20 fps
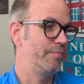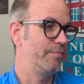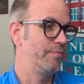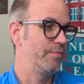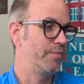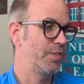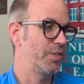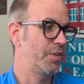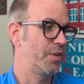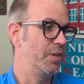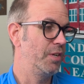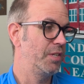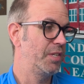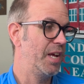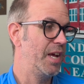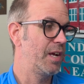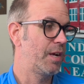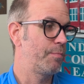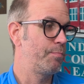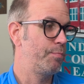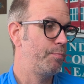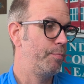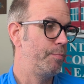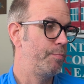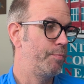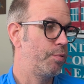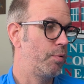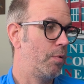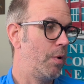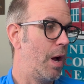It's going to take
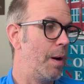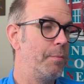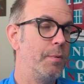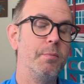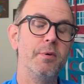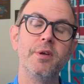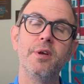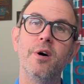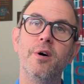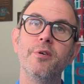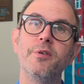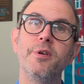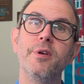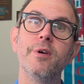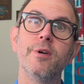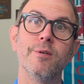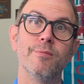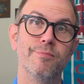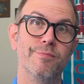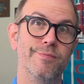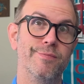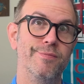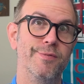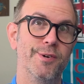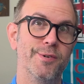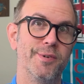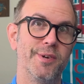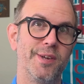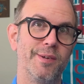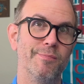probably all year,
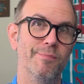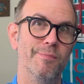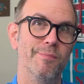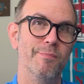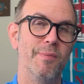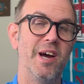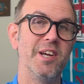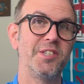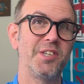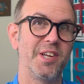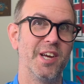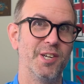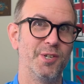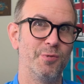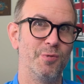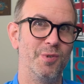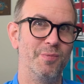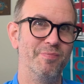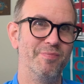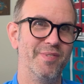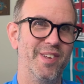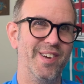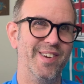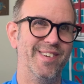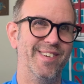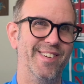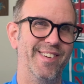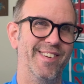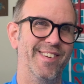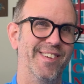knowing my schedule.
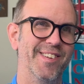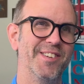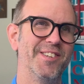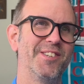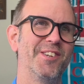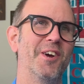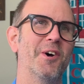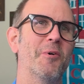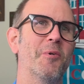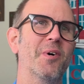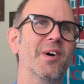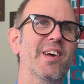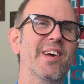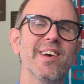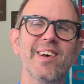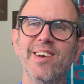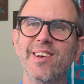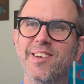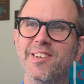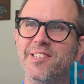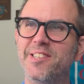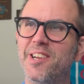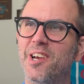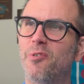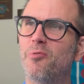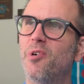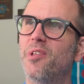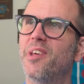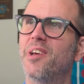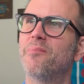So
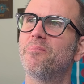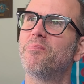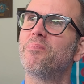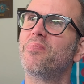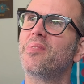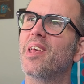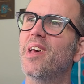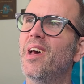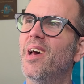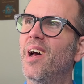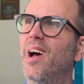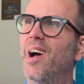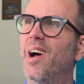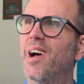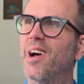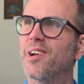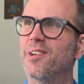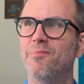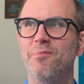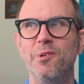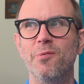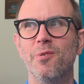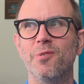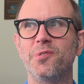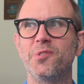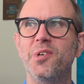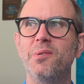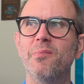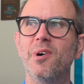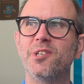stick with it. You
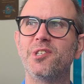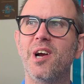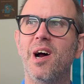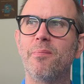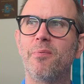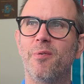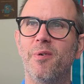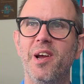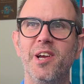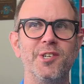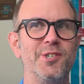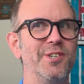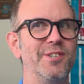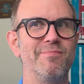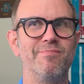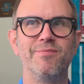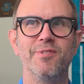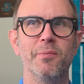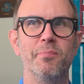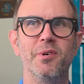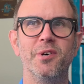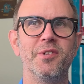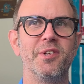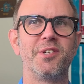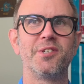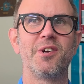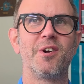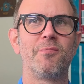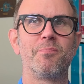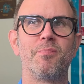won't see much operation. The
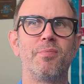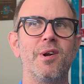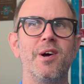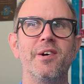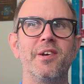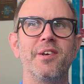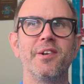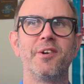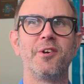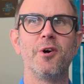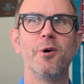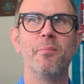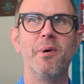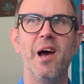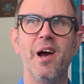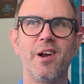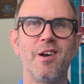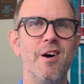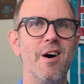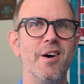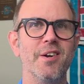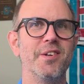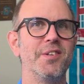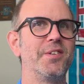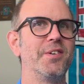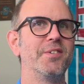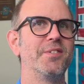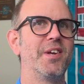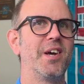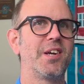buildings aren't probably going to go back on
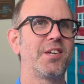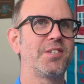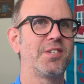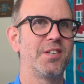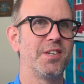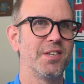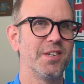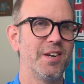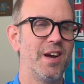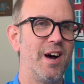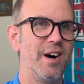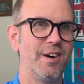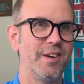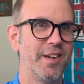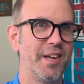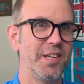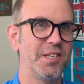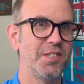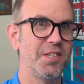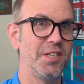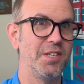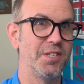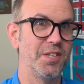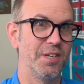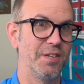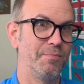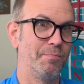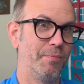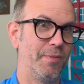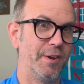until next holiday
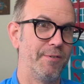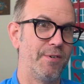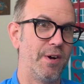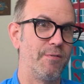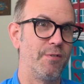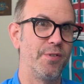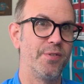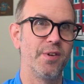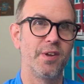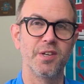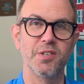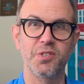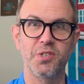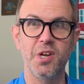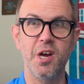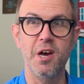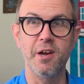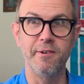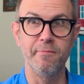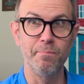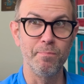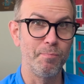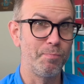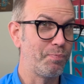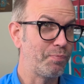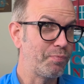season if everything is done.